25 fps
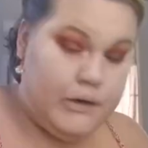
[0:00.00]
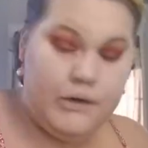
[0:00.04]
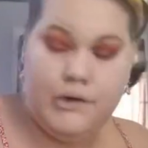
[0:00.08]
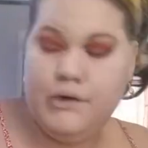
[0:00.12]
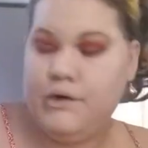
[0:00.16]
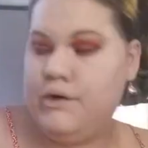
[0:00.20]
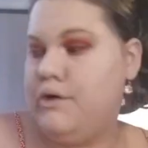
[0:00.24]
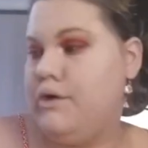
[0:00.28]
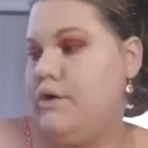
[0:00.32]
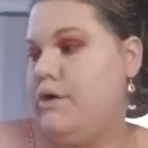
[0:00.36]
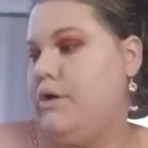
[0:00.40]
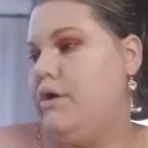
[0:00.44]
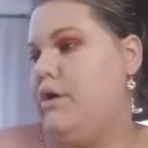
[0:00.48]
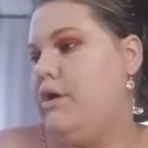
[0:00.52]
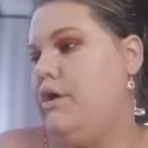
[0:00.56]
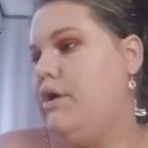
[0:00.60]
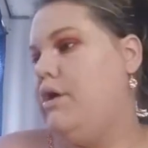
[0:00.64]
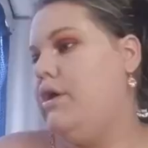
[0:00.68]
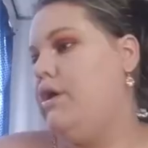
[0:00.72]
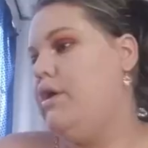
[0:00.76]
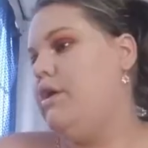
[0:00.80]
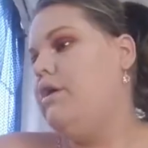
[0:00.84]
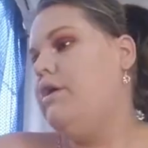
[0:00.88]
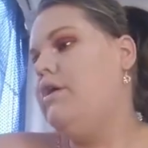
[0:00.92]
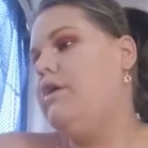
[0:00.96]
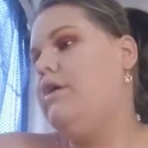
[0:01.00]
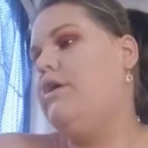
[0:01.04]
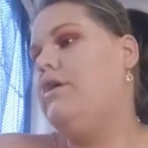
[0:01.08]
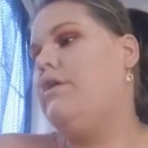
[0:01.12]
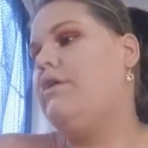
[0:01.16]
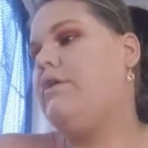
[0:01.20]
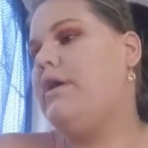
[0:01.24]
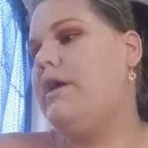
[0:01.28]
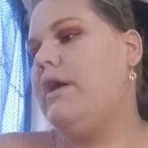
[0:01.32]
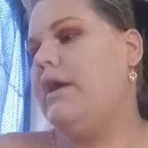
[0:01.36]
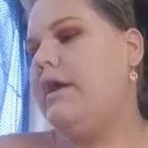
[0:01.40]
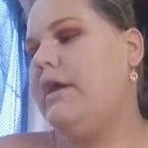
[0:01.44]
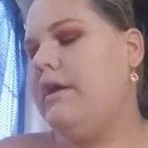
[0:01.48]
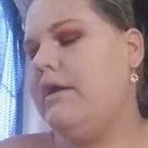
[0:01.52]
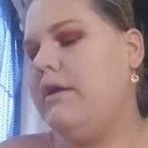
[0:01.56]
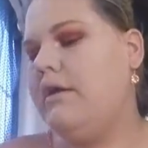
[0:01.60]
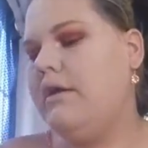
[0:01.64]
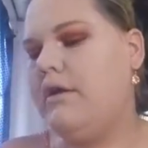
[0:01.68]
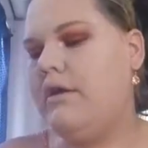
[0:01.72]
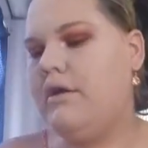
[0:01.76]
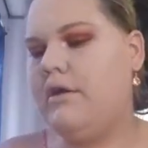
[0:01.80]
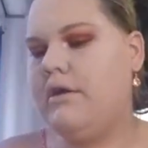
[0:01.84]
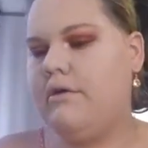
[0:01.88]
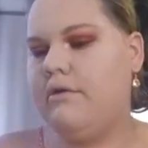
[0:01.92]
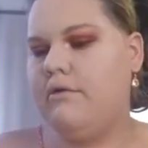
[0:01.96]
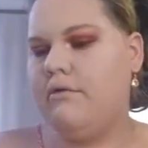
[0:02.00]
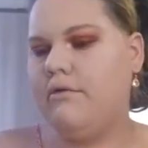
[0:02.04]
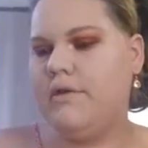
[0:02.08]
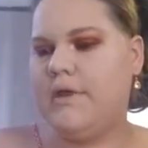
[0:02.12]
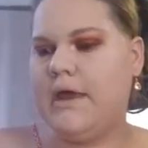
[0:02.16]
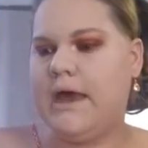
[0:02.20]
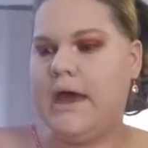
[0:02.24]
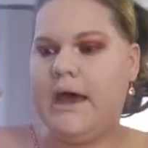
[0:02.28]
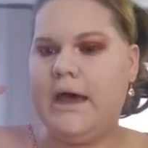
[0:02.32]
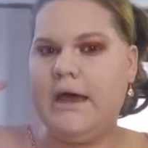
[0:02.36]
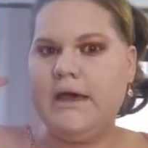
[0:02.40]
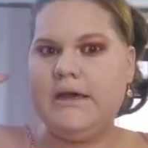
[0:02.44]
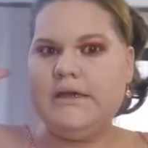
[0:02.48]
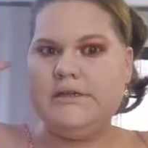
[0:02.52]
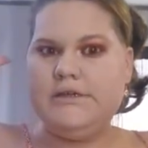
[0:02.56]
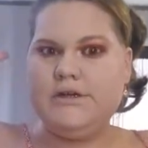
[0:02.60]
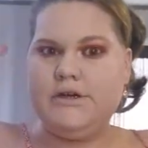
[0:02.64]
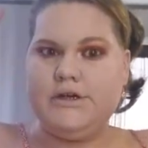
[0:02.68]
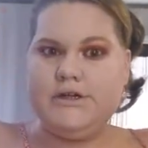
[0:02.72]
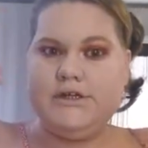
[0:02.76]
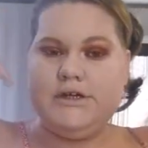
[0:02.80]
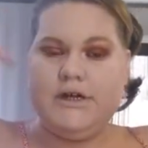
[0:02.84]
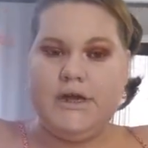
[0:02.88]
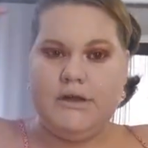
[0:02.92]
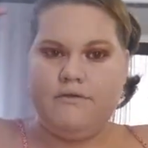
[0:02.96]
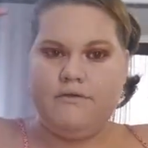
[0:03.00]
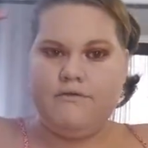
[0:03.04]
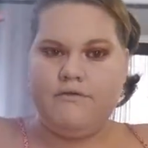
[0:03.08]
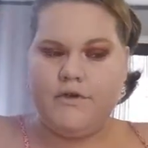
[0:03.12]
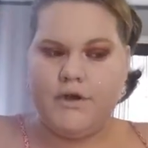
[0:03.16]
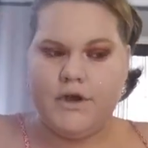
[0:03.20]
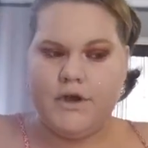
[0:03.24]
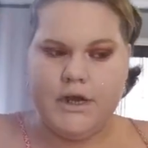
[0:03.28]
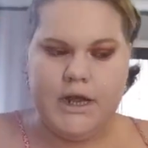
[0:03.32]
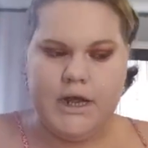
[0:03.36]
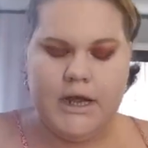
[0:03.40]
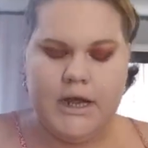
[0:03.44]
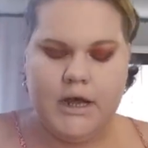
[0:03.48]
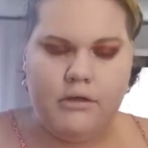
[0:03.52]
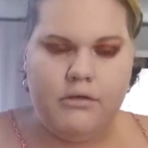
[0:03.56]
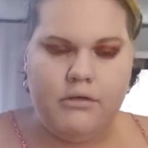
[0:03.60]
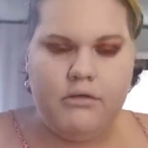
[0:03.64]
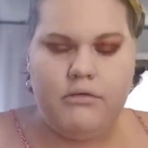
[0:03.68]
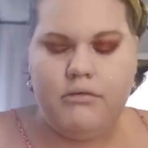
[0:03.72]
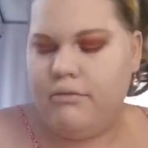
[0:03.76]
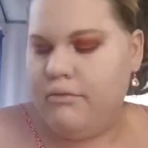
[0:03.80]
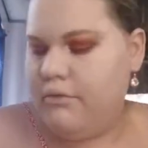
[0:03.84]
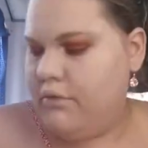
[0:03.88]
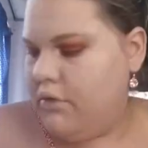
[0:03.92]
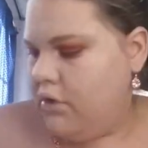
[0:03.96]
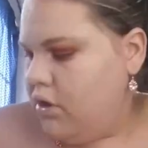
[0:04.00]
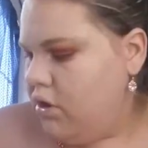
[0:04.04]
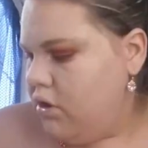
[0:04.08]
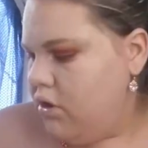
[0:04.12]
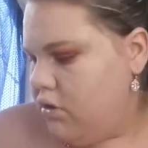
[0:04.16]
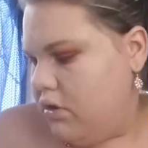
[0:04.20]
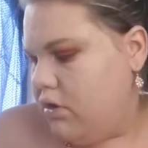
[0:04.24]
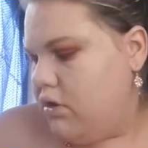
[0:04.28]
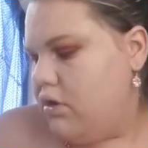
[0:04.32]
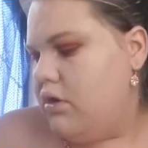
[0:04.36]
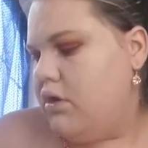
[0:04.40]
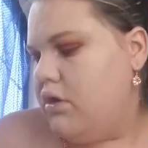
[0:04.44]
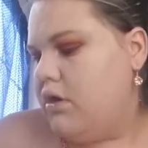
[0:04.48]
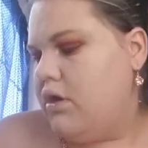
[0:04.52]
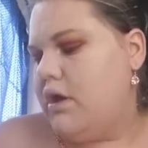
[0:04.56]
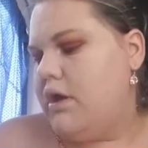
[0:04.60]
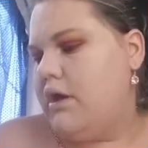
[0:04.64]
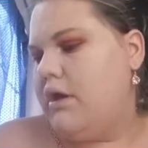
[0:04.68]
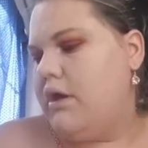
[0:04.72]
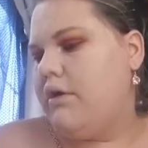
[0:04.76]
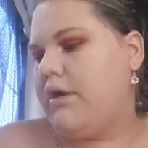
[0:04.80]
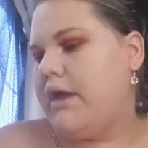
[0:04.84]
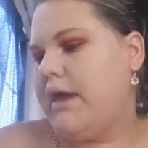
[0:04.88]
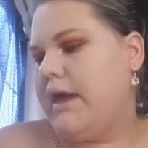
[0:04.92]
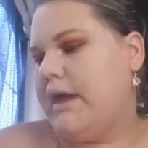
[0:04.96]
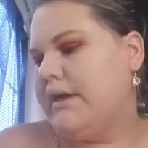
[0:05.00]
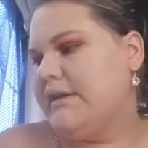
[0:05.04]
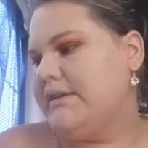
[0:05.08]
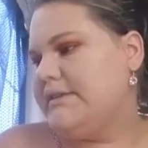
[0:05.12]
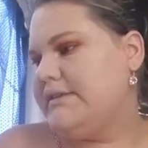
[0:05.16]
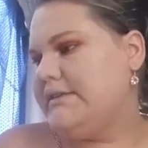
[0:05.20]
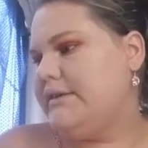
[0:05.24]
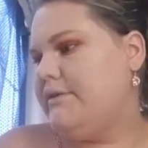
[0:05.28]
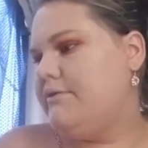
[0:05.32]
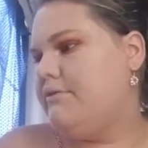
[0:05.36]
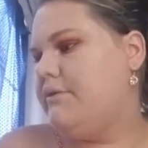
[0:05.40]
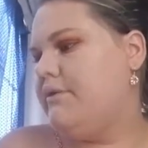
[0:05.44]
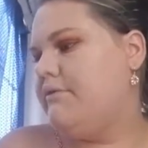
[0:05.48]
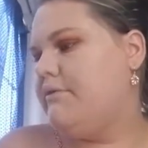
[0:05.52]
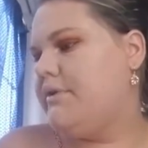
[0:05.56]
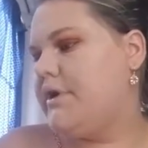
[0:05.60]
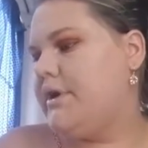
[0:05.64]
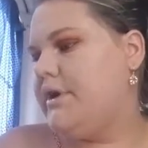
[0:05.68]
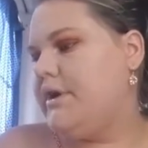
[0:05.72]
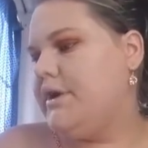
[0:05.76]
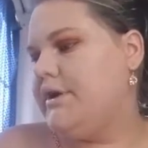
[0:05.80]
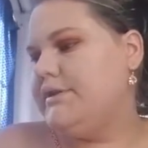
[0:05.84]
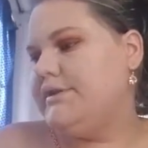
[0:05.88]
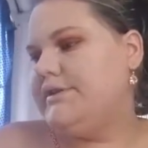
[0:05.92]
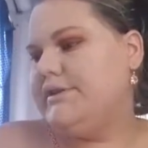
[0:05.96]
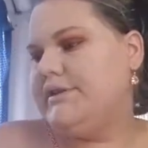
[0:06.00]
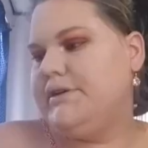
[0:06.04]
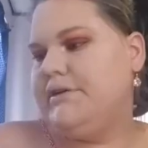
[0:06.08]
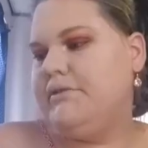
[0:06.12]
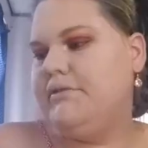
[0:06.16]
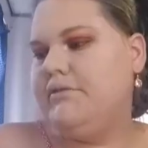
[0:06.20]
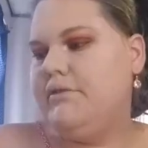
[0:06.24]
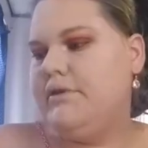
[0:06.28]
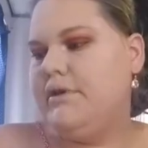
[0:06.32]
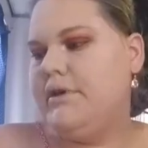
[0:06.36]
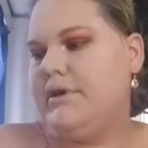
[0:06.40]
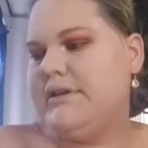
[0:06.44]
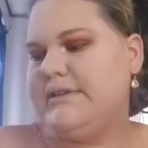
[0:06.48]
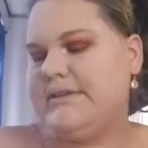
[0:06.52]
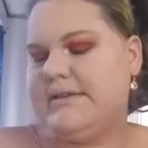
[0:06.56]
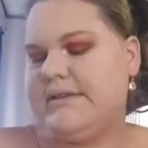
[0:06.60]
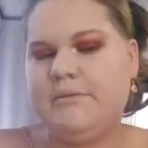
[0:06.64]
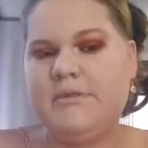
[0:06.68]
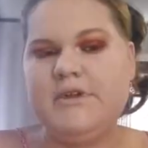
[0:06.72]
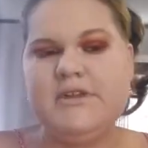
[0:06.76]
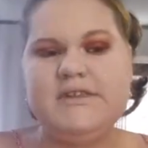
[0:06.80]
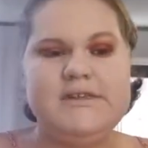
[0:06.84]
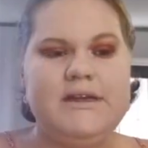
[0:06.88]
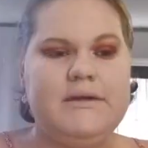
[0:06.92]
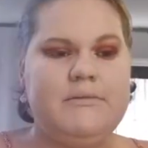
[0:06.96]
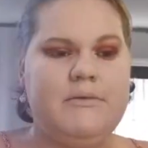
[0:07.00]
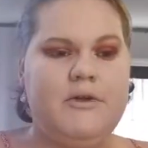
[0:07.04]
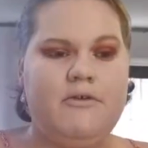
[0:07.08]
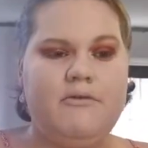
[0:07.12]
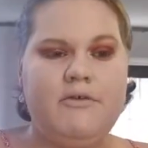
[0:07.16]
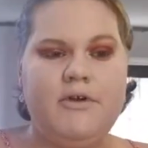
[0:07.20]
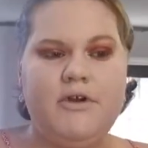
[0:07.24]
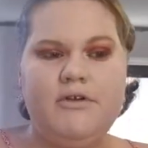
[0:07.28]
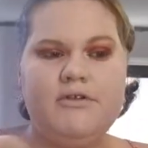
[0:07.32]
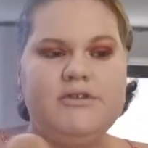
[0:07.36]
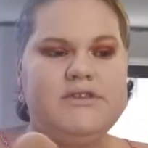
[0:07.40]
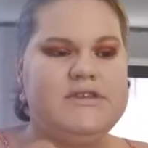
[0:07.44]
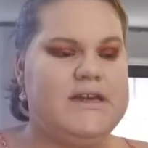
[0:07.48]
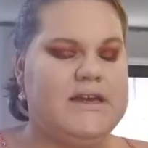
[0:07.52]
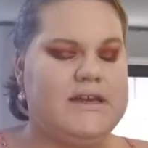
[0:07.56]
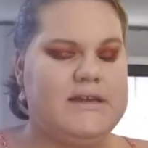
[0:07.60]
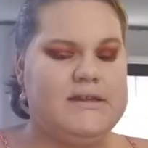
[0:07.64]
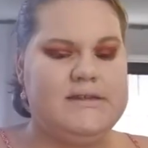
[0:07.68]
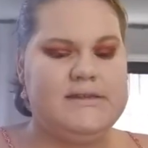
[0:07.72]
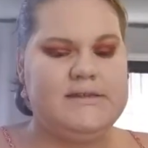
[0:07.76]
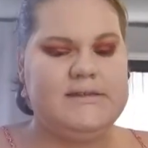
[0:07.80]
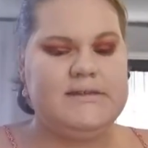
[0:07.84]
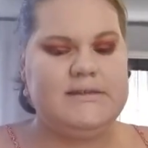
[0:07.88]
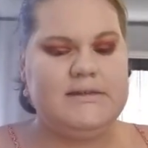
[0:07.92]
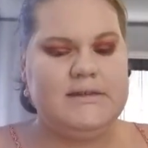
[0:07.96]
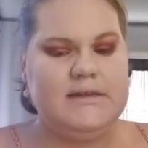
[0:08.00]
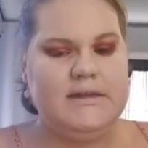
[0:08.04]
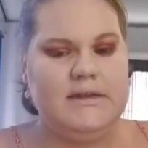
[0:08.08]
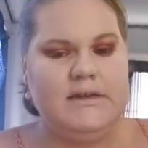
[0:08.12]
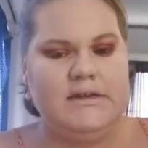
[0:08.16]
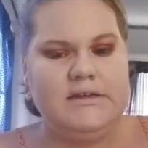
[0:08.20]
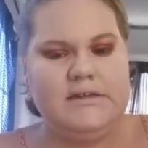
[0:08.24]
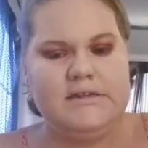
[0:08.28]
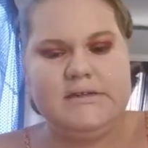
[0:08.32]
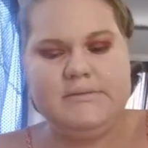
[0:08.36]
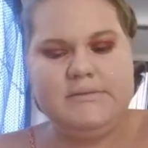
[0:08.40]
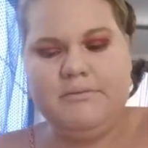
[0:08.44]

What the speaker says: Okay, the eyes are done for now. Okay, so what we're going to do is I'm going to take my Real Techniques brush.